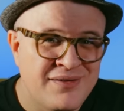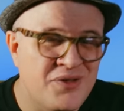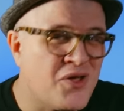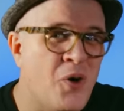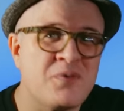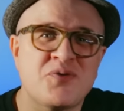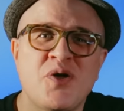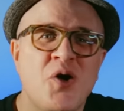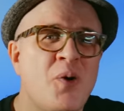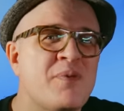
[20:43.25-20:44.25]
Look, Home
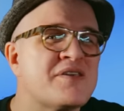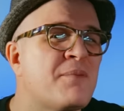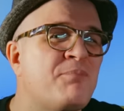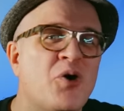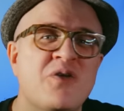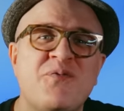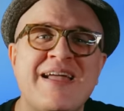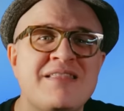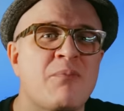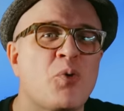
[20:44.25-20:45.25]
Sweet Home is a bona
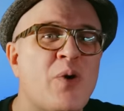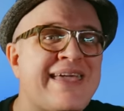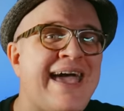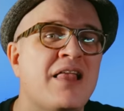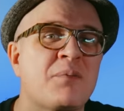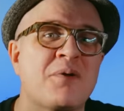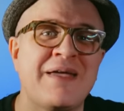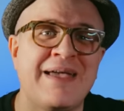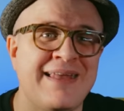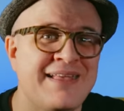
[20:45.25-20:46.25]
fide number one caliber
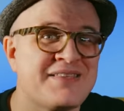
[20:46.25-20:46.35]
hit.